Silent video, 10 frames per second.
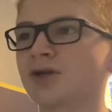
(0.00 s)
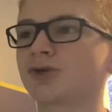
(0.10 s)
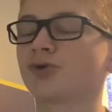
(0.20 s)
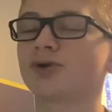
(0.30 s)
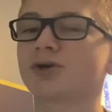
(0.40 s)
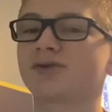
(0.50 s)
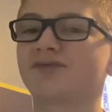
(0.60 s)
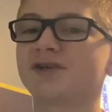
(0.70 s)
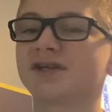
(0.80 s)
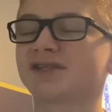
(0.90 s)

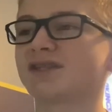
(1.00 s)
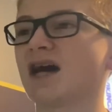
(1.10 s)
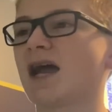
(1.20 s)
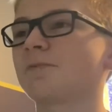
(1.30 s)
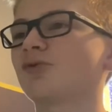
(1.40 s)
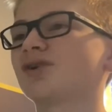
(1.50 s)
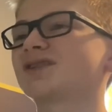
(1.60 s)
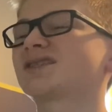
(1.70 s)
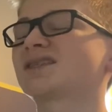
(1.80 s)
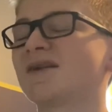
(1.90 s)
Choreography gets a
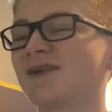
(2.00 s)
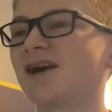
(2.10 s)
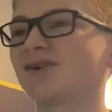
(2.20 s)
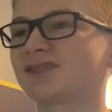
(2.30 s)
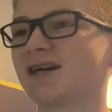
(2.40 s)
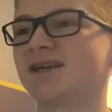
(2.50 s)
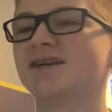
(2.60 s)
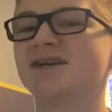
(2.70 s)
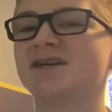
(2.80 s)
9.7 out of 10.